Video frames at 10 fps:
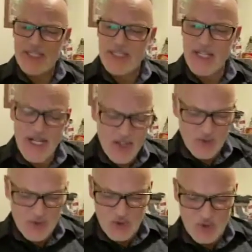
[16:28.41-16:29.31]
And I just
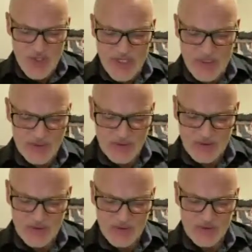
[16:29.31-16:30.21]
want to read
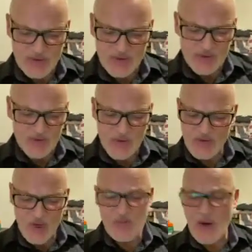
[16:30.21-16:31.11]
it's a very,
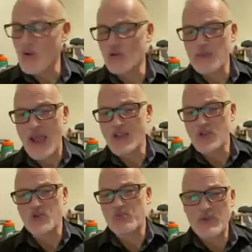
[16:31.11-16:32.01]
very powerful
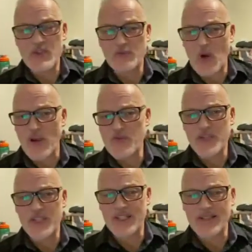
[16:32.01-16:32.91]
passage, piece of
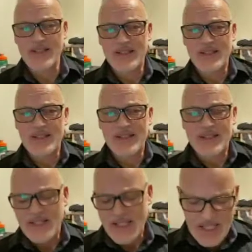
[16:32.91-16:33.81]
prophecy in,
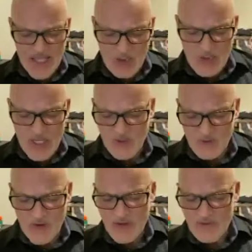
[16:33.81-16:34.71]
in Micah
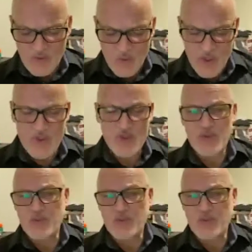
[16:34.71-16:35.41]
5, 1 and 2.